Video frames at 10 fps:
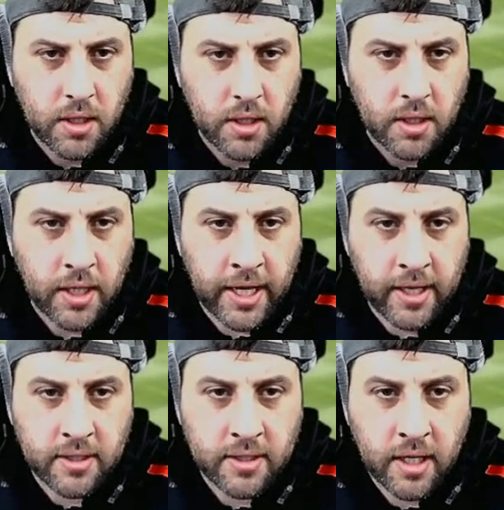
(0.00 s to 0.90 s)
And
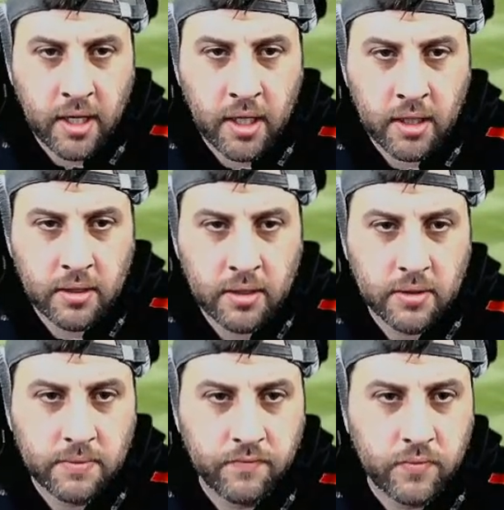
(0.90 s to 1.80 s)

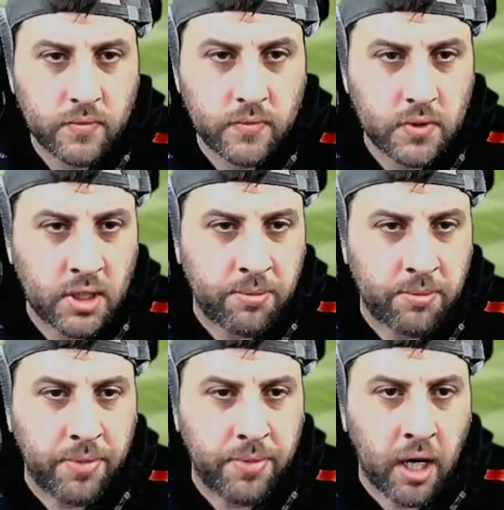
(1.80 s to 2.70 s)
Gibson
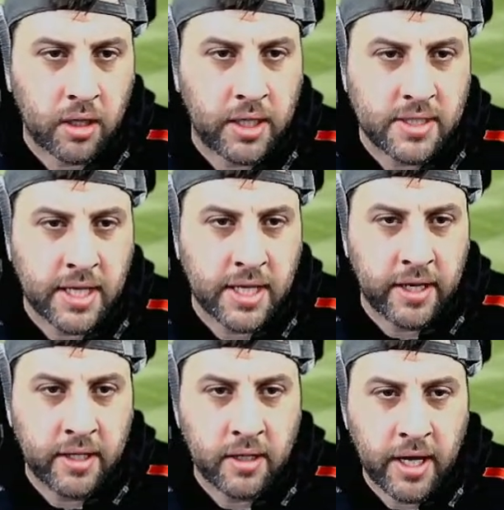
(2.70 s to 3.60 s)
Park gets that in
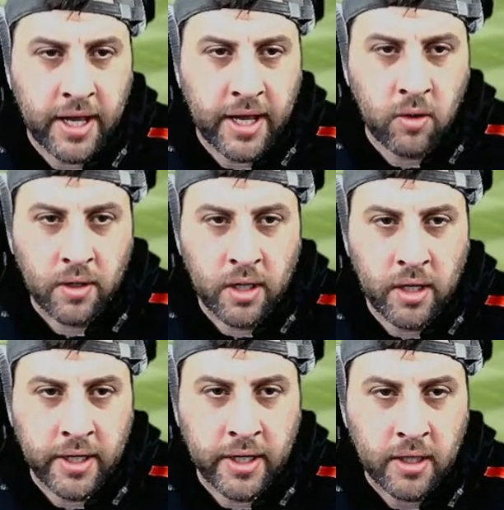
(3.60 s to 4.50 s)
and out
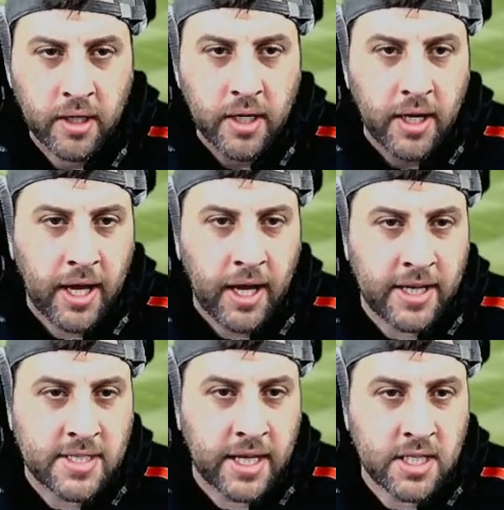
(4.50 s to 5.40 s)
early as
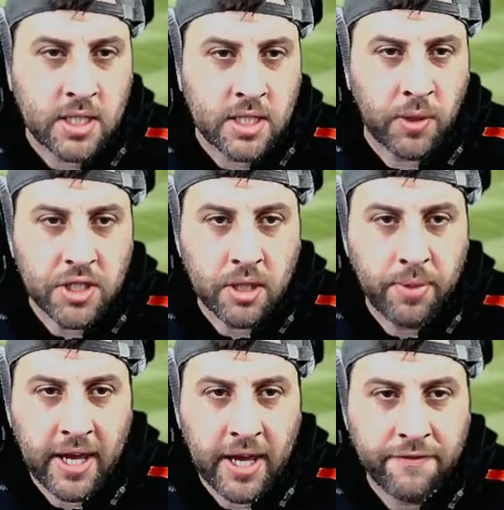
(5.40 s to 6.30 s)
they switch the play
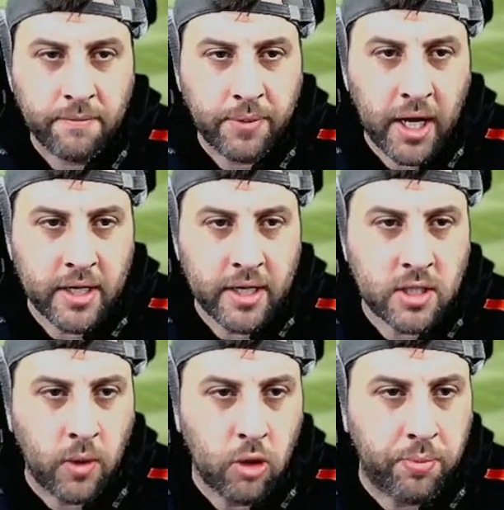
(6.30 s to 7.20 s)
from blind to
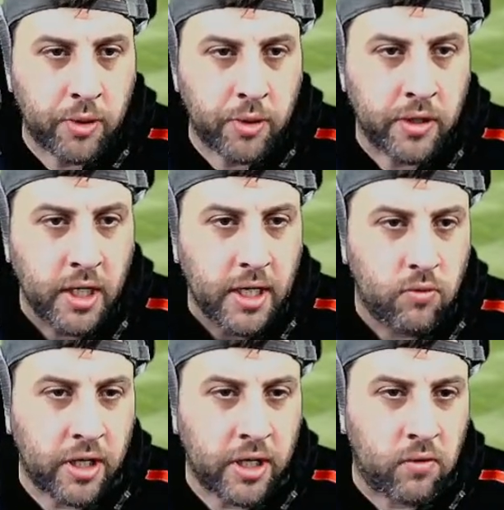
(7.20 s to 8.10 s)
open.
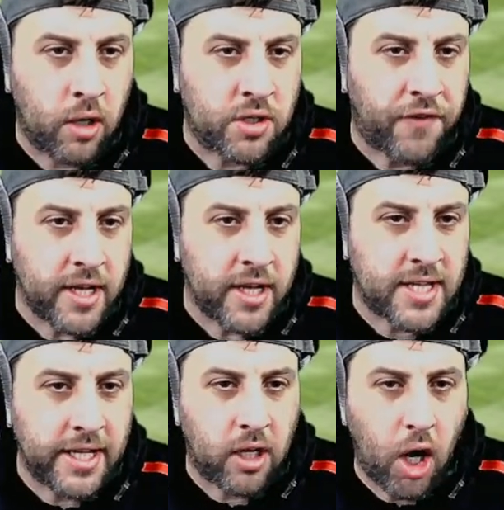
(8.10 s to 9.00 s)
Ringrose finds a
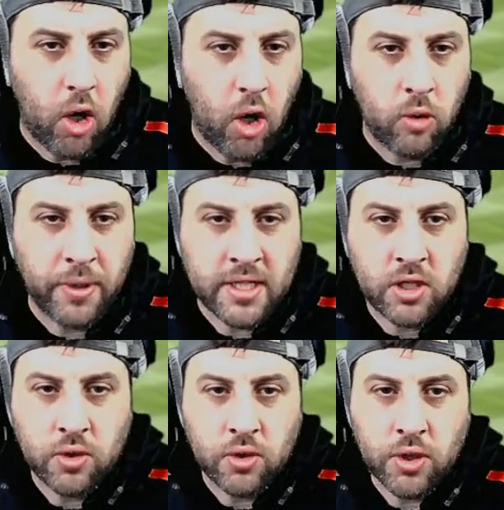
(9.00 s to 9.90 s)
little hole, but it's
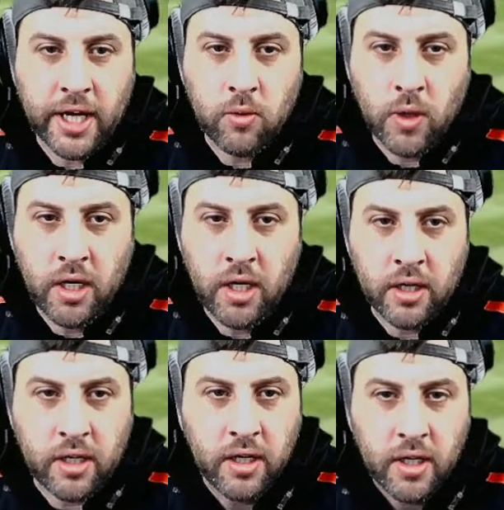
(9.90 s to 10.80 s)
great work
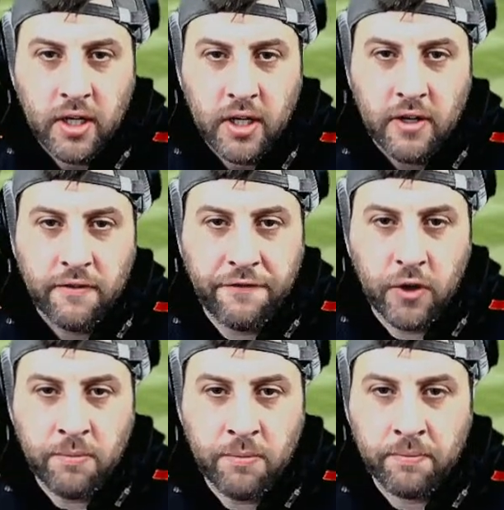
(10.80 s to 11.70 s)

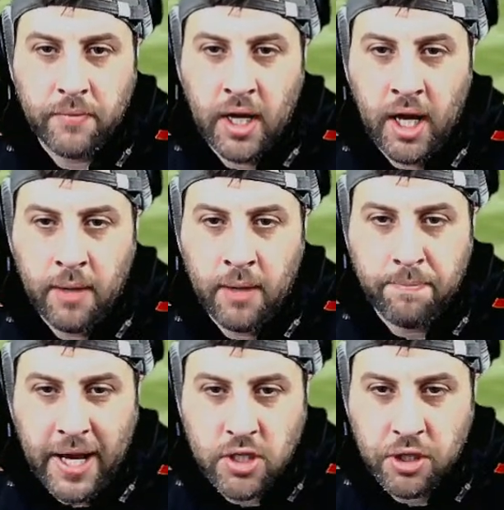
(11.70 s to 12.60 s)
from
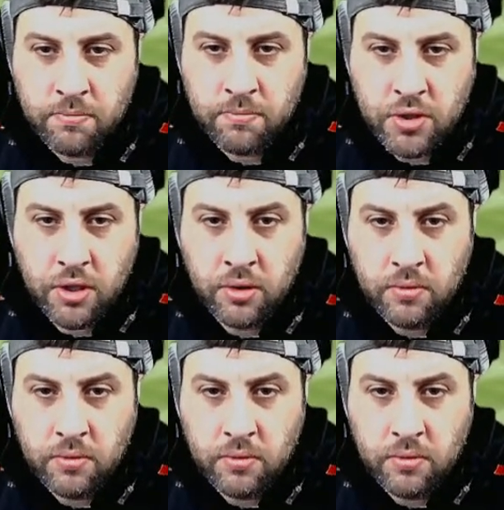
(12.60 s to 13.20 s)
Basham to...